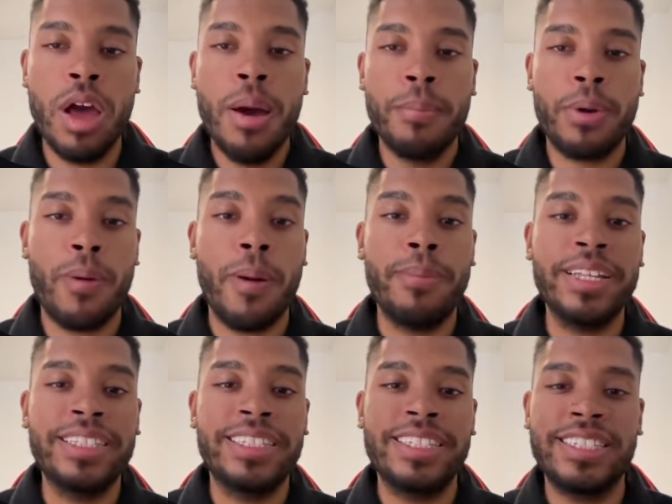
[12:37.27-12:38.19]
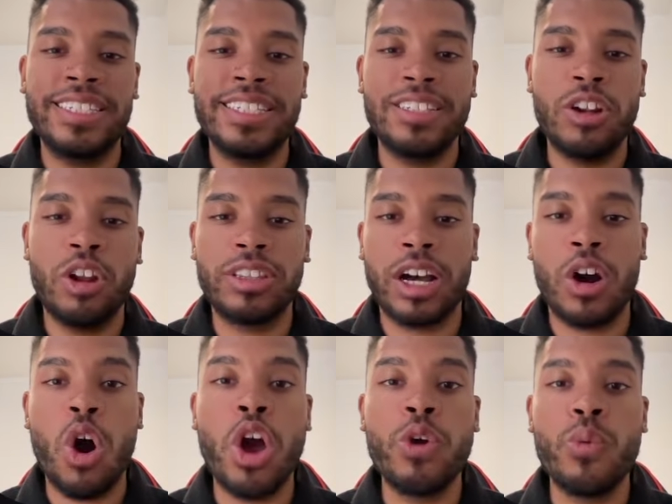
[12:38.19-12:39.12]
probably this is not a
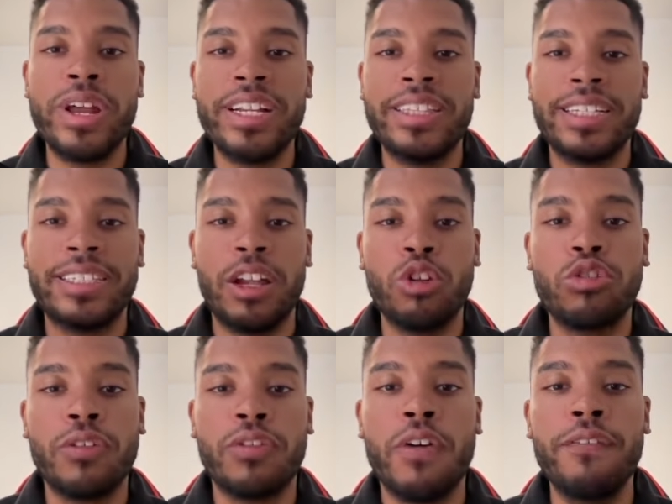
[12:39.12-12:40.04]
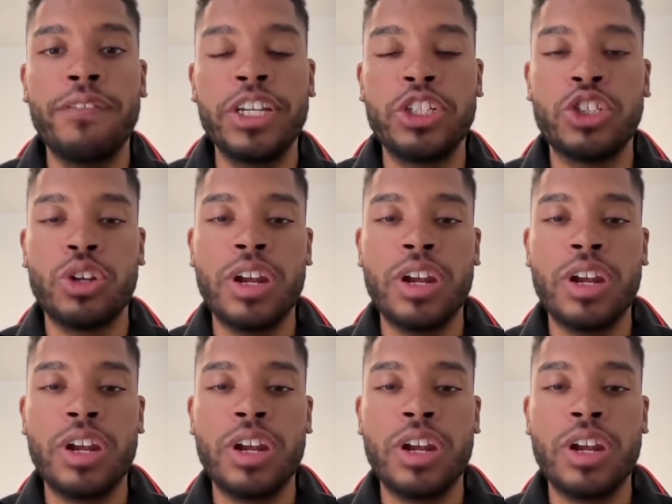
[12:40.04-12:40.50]
coin where it has a lot of conviction